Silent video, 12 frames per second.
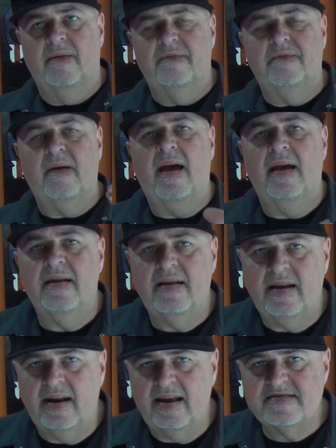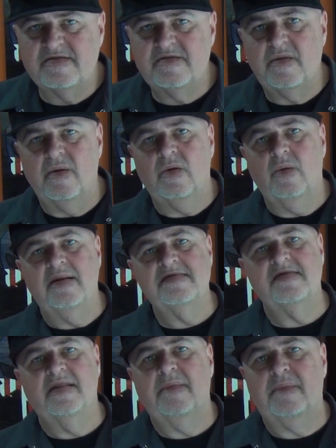find an answer to a
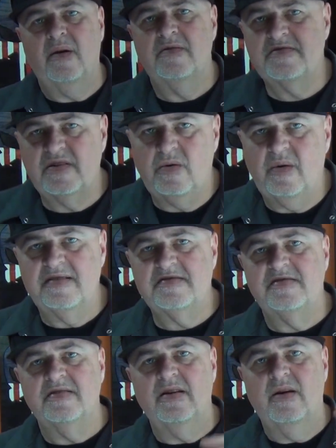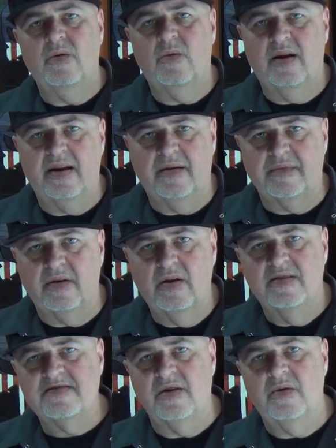question, post a question, whatever.
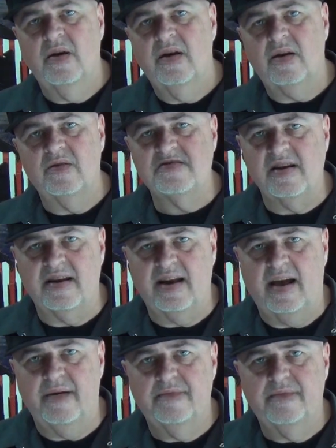So go check it out.